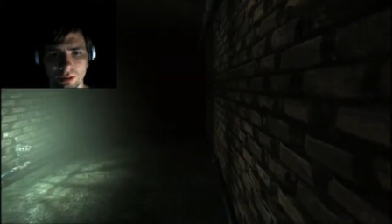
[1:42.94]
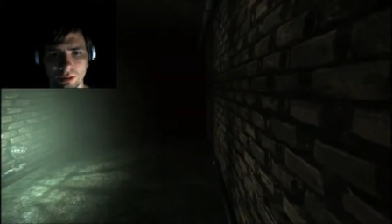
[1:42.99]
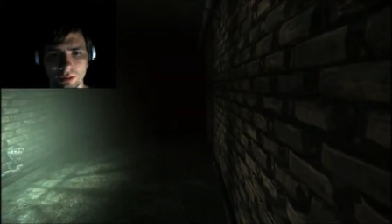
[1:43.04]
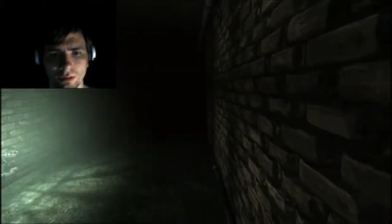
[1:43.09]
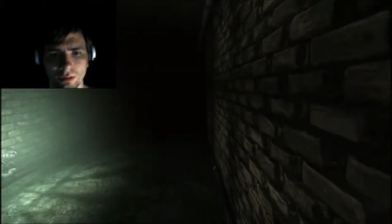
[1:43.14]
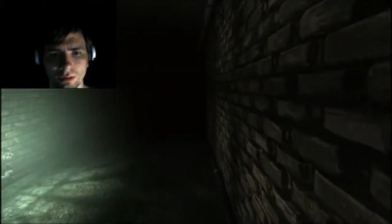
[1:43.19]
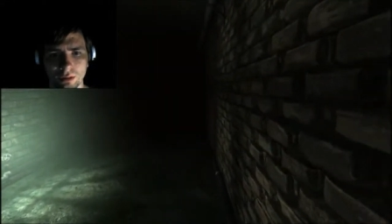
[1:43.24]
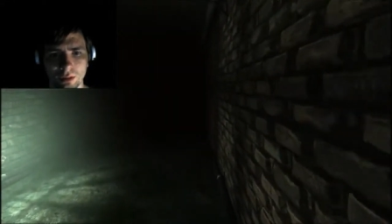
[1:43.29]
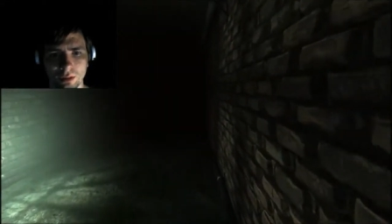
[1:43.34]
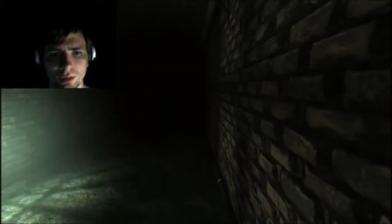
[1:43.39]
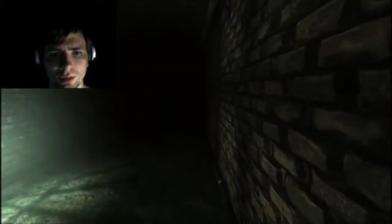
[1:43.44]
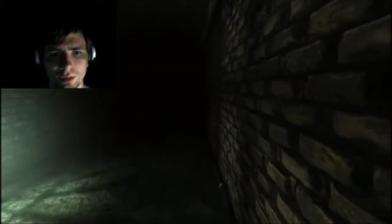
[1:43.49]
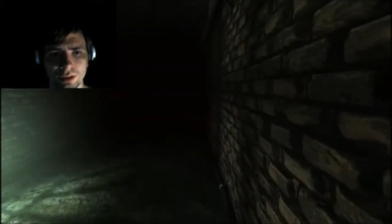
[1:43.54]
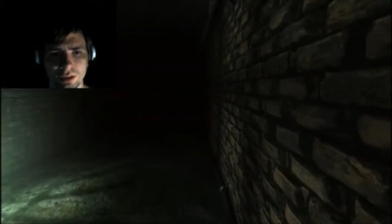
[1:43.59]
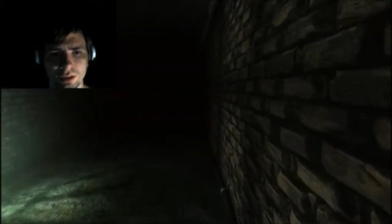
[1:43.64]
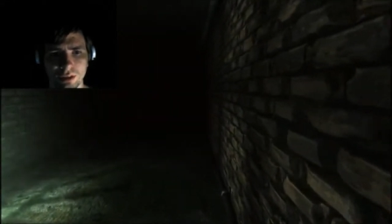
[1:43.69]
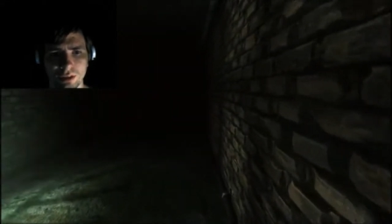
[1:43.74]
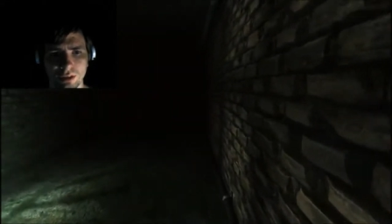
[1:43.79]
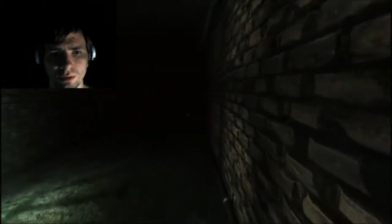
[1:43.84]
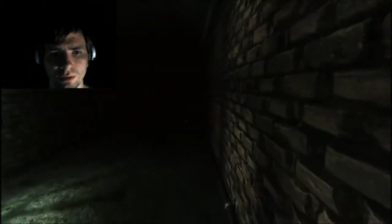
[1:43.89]
to which
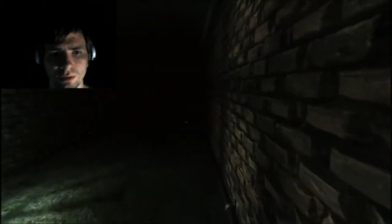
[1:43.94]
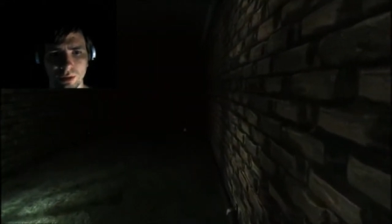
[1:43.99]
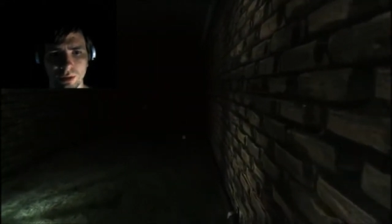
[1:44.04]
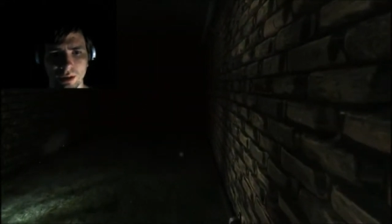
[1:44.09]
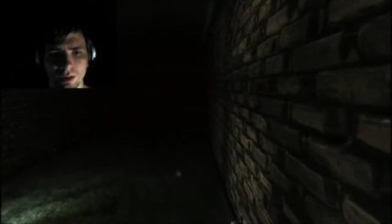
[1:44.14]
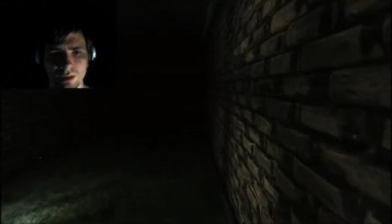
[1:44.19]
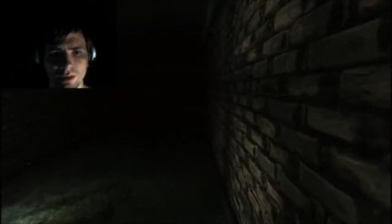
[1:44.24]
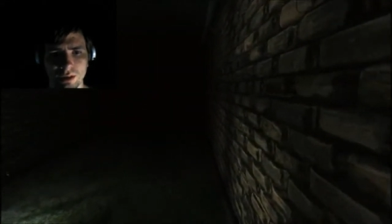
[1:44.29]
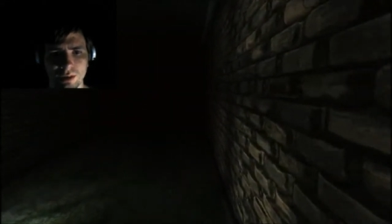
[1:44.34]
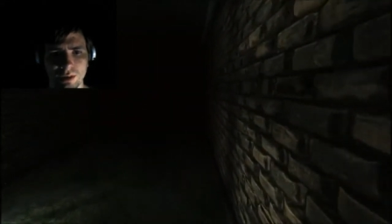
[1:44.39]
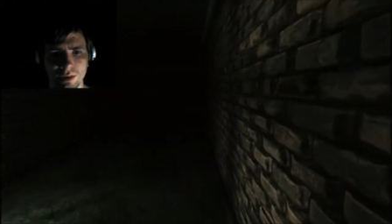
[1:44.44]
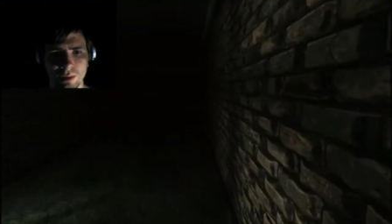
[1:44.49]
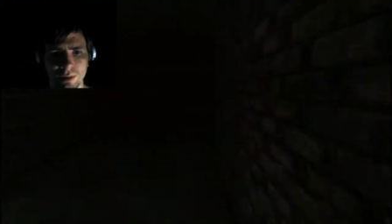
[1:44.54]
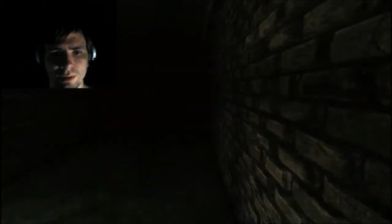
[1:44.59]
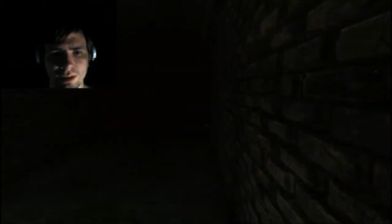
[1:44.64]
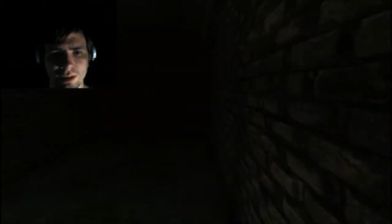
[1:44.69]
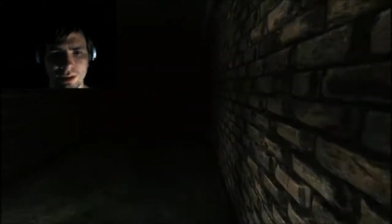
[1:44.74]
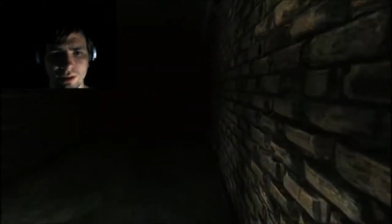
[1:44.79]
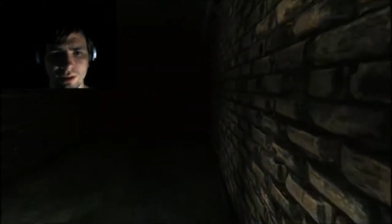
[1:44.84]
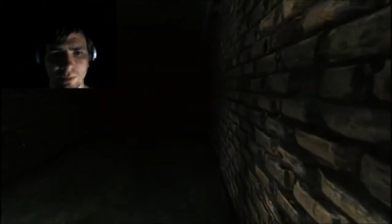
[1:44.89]
to uh, shit
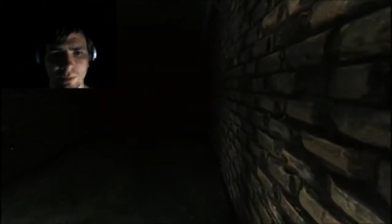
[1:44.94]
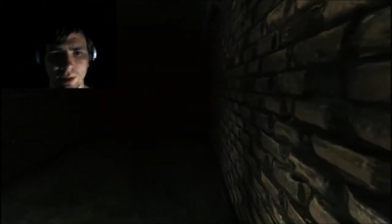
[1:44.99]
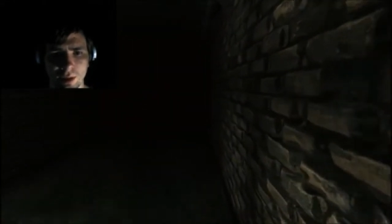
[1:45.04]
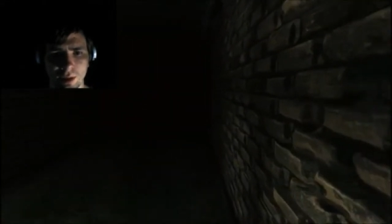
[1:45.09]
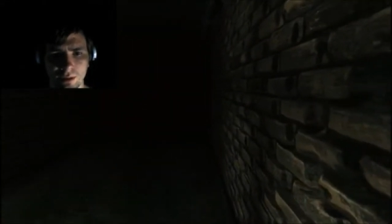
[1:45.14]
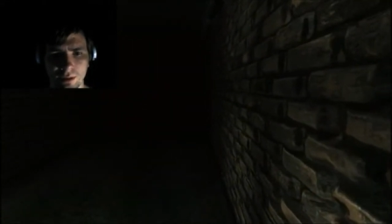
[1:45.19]
myself about.